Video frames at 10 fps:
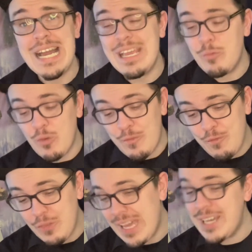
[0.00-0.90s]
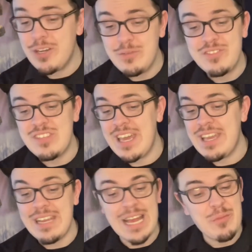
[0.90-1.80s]
I will flat out
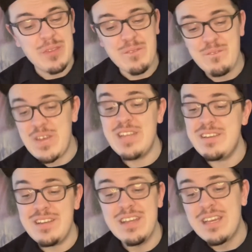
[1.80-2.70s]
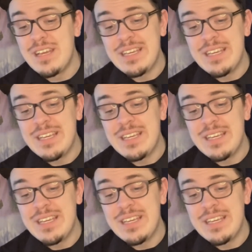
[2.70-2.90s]
say, and I will defend it,